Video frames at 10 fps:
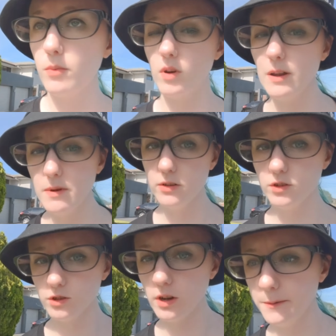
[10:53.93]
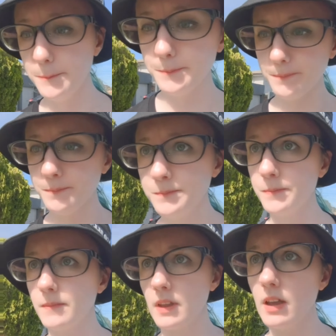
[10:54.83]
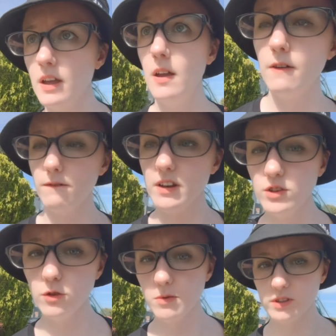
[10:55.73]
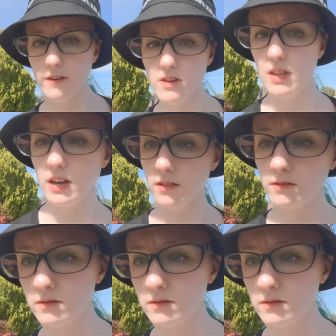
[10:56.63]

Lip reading: Pretty much finished almost everything,